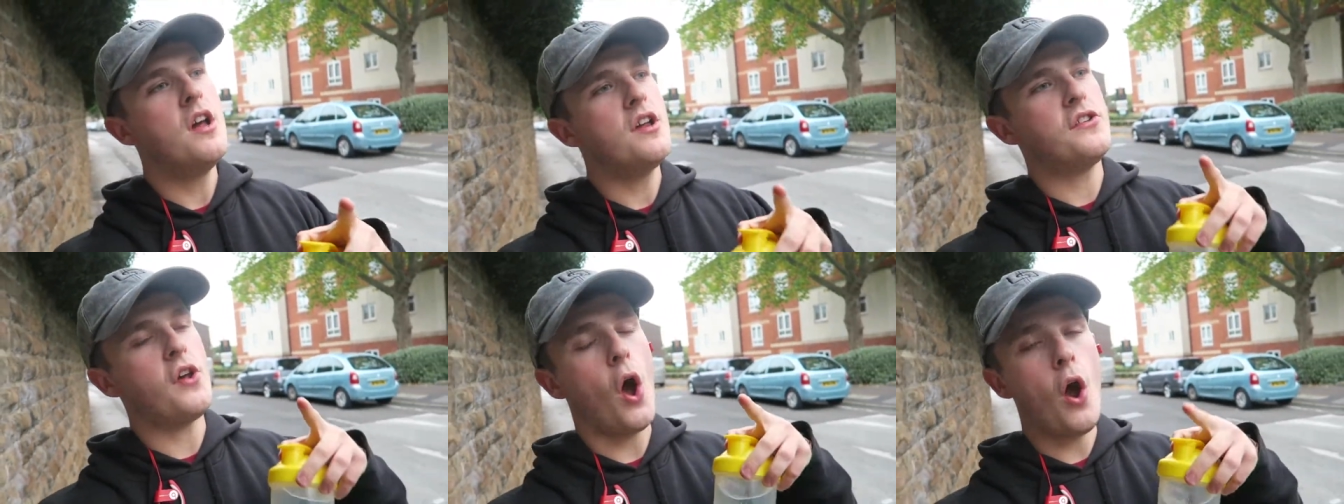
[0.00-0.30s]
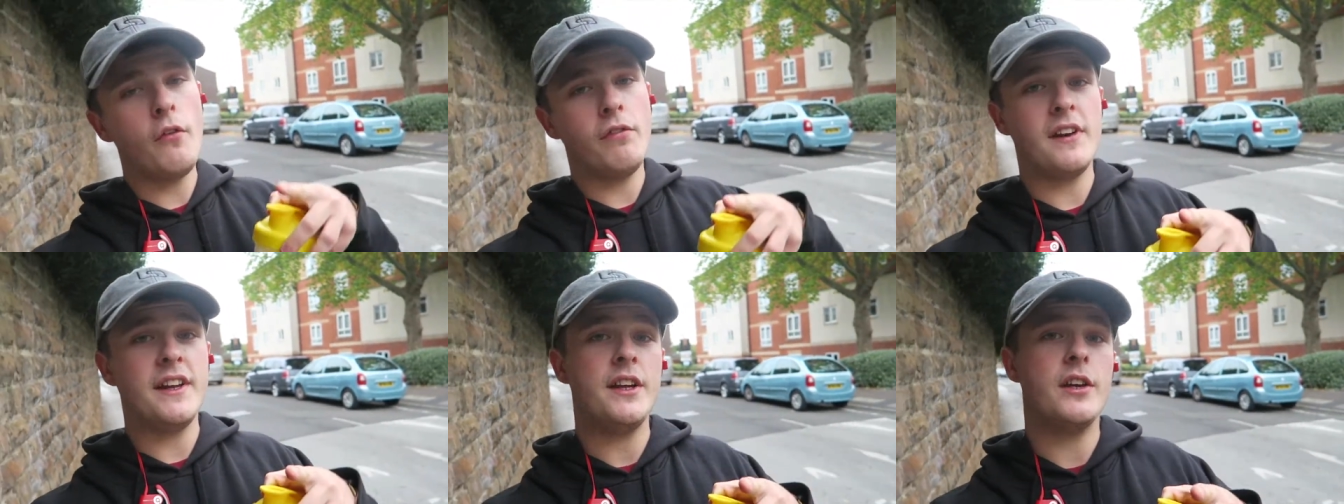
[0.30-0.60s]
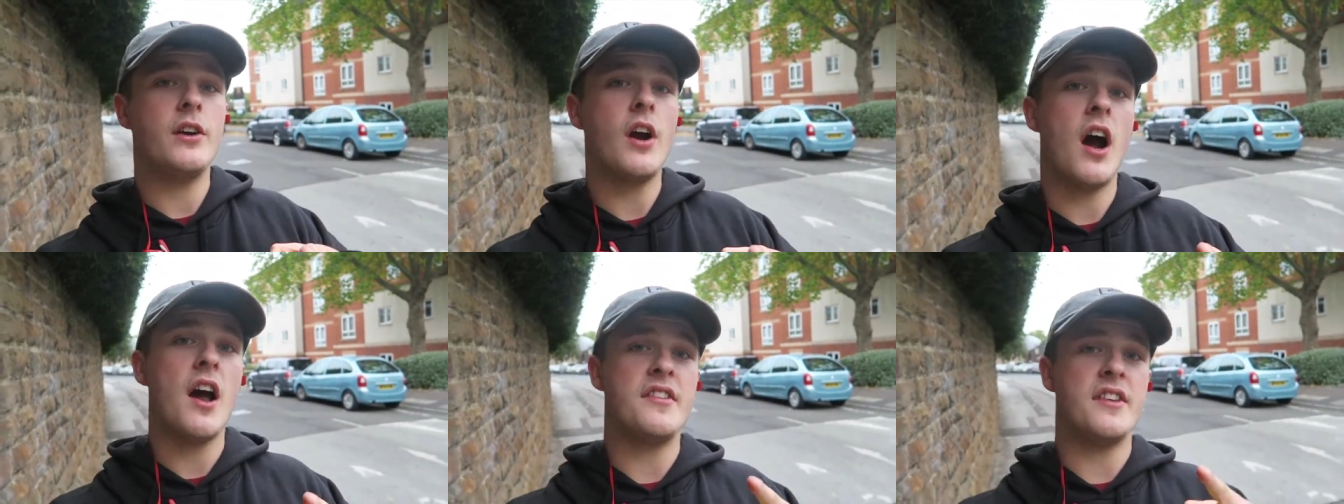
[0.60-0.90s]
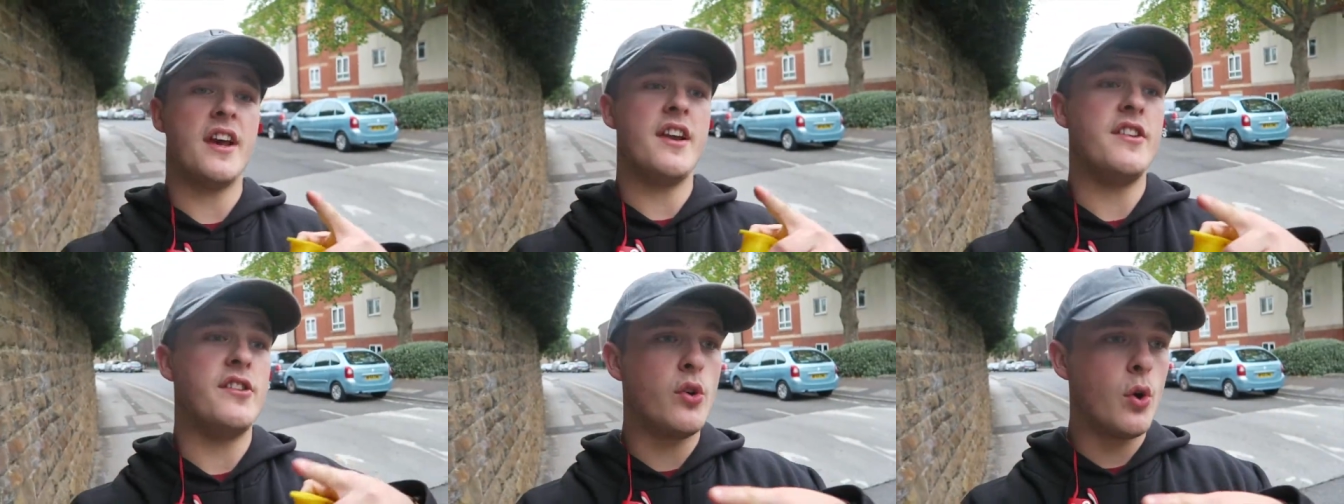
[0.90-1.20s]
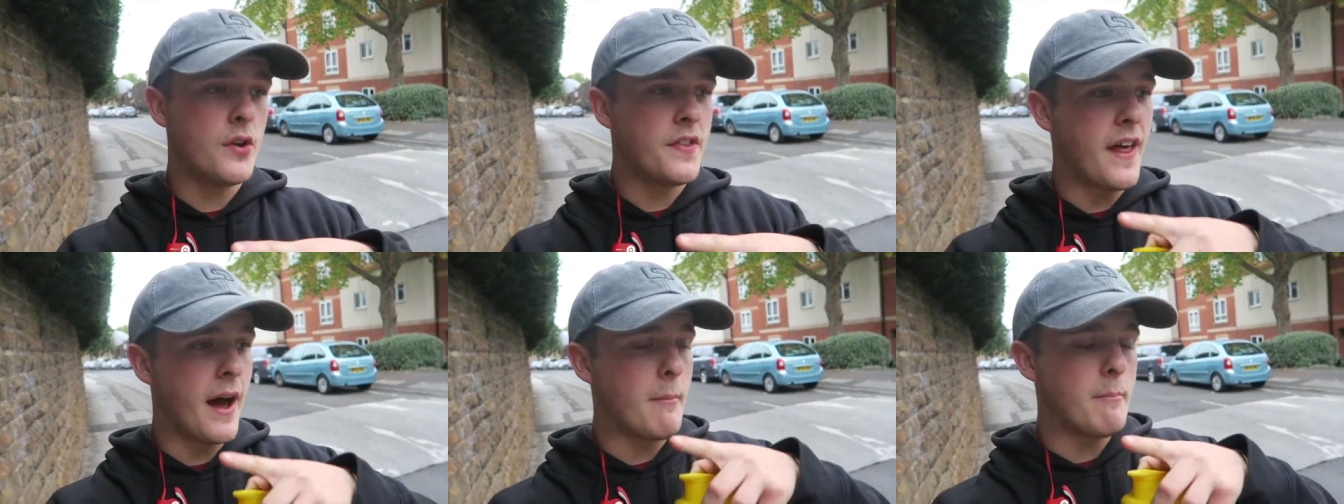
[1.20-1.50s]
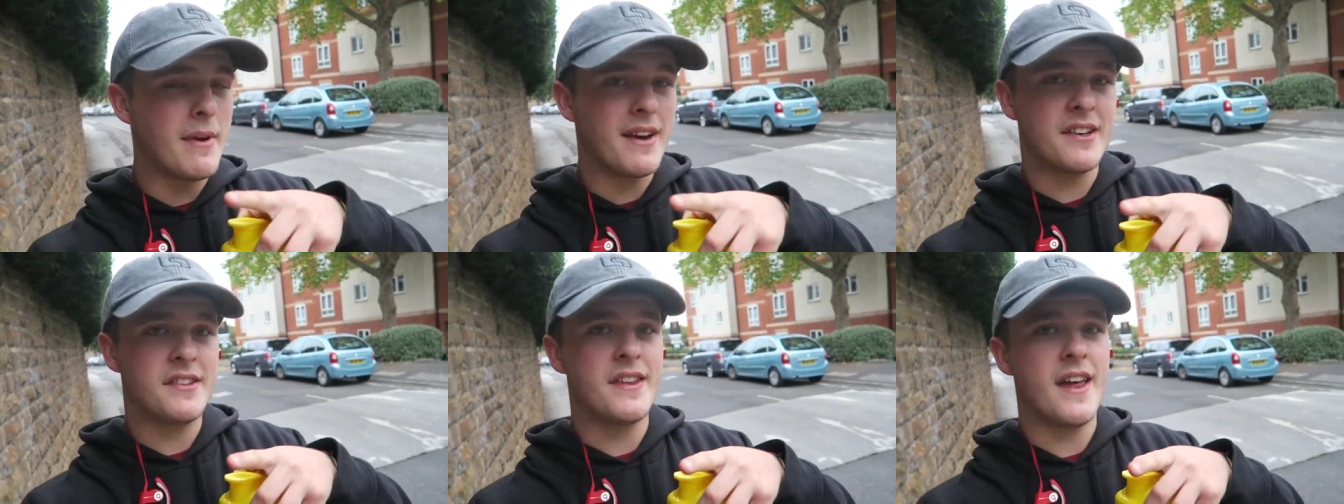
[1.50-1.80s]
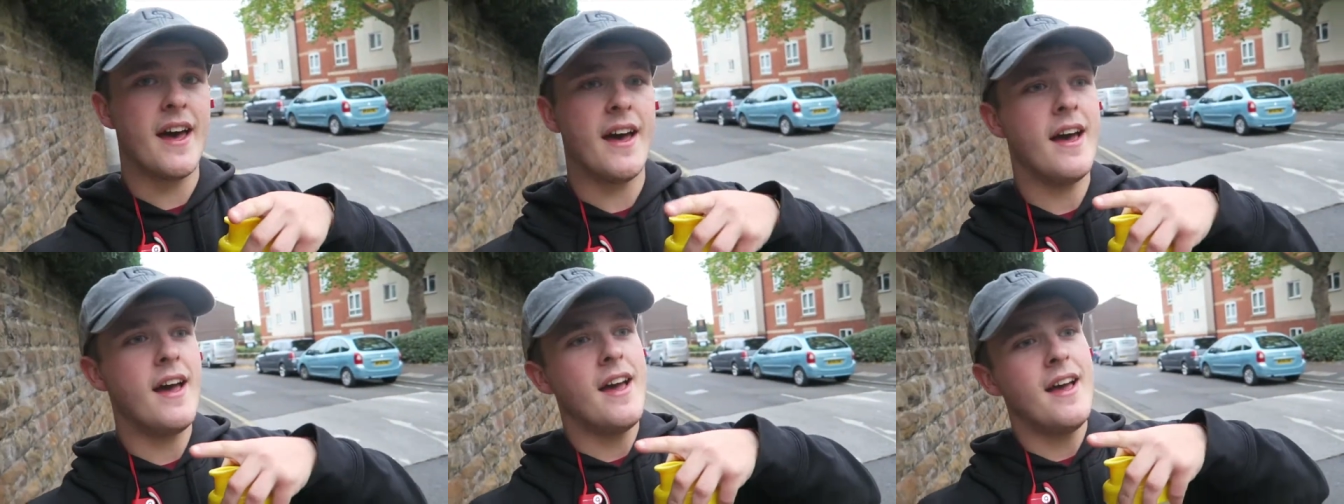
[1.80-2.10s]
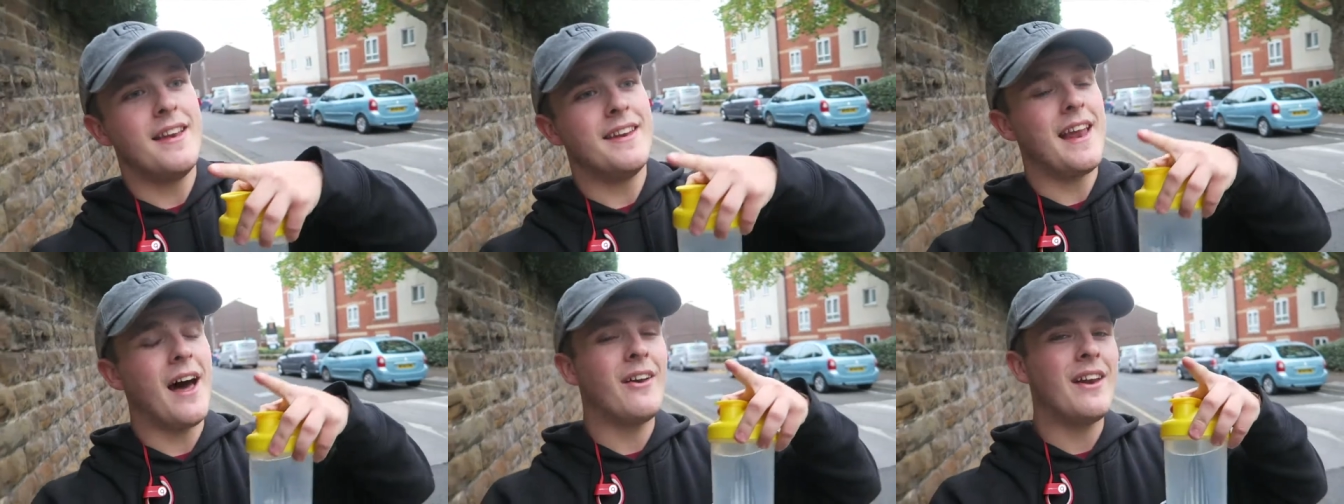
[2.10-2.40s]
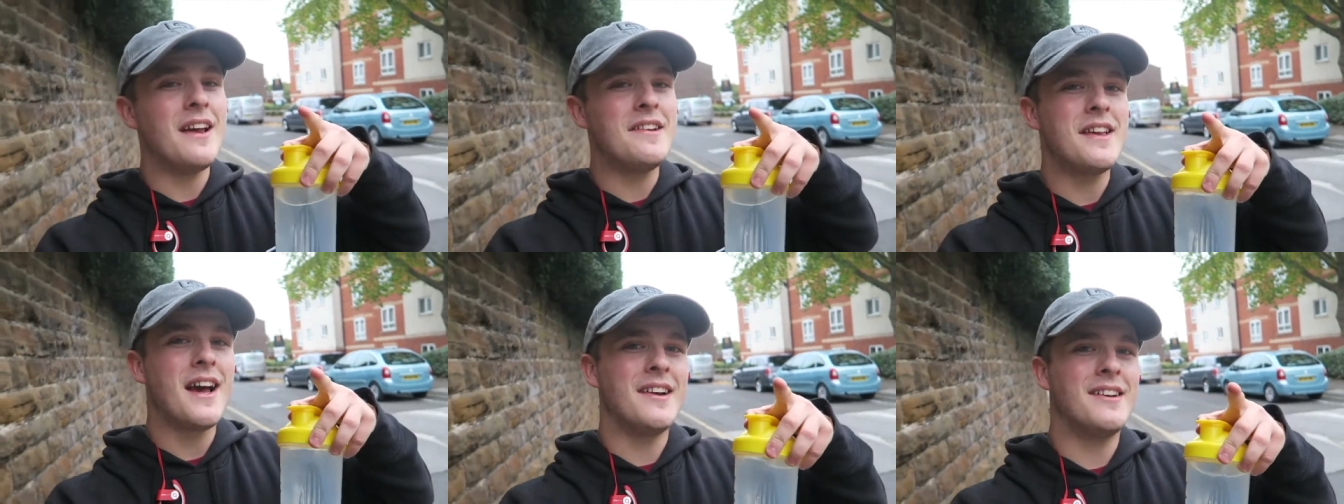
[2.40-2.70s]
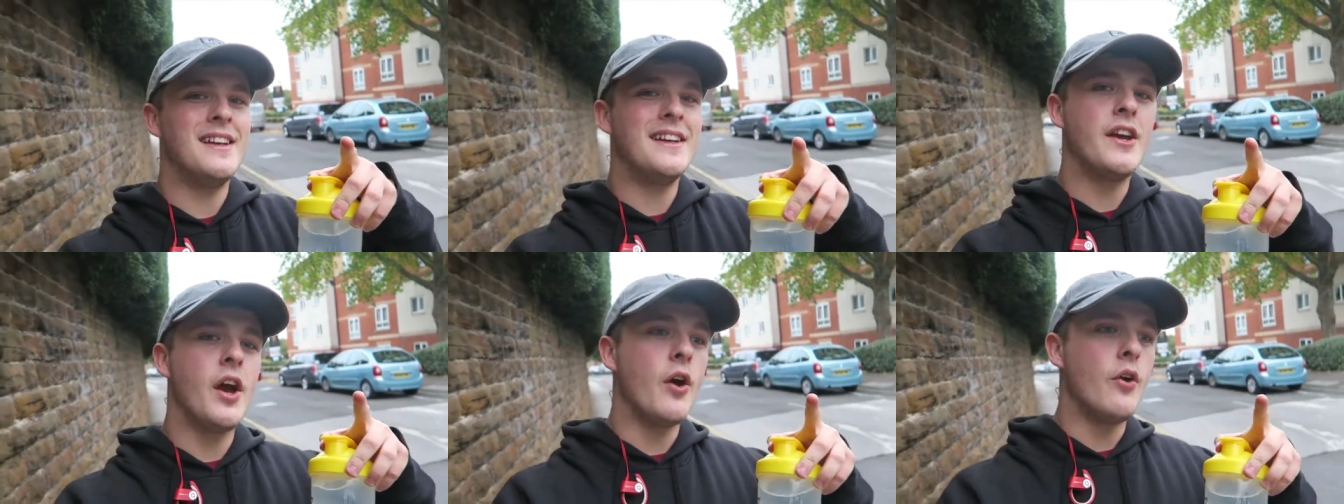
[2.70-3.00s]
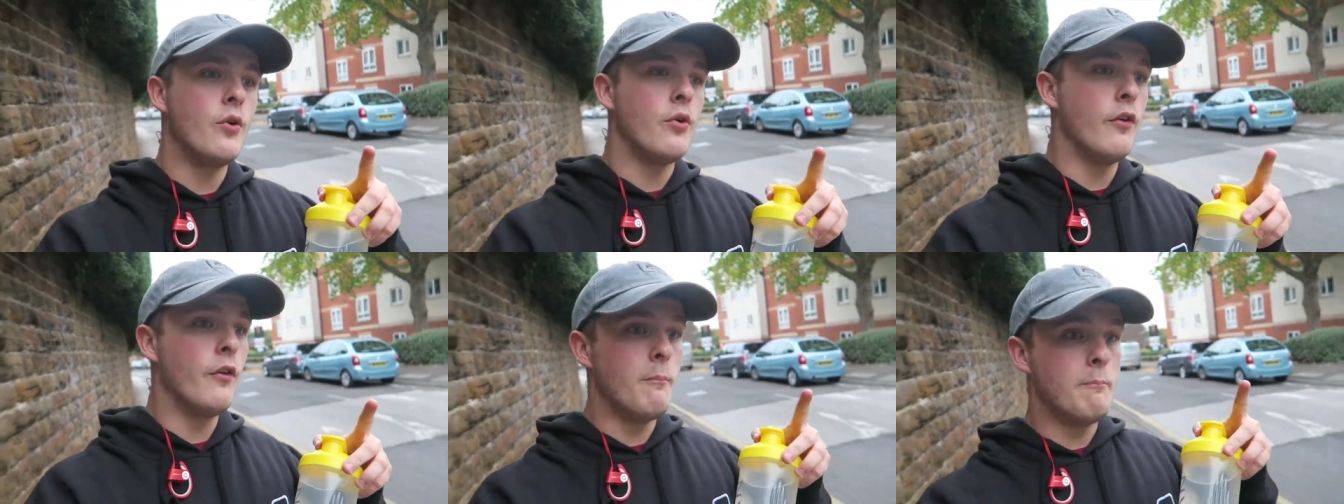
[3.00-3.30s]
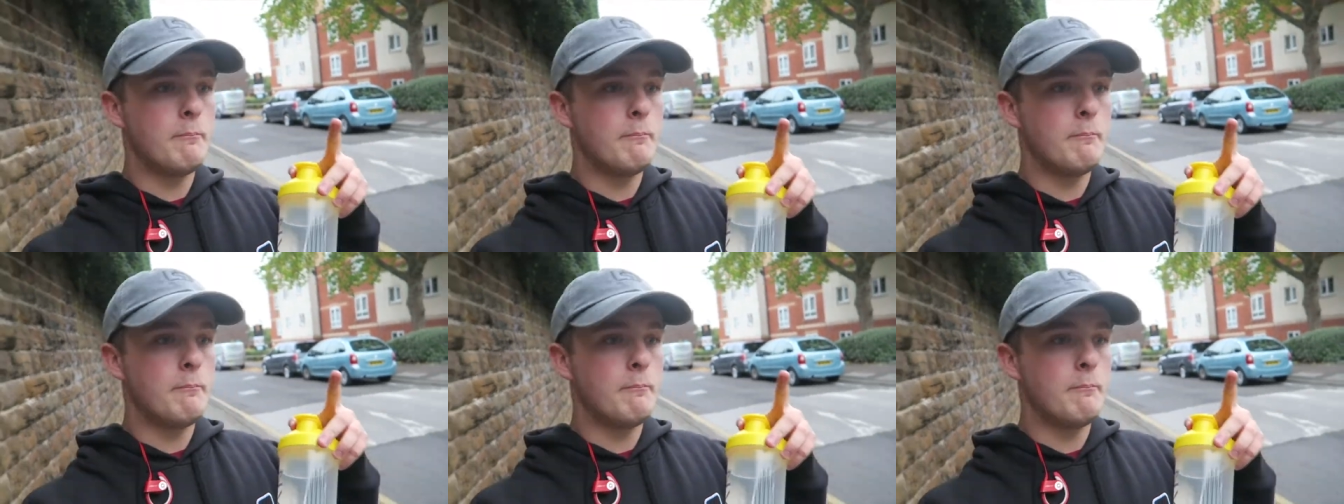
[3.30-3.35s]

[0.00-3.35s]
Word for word: So hopefully you guys enjoyed that mix there. Now let's actually go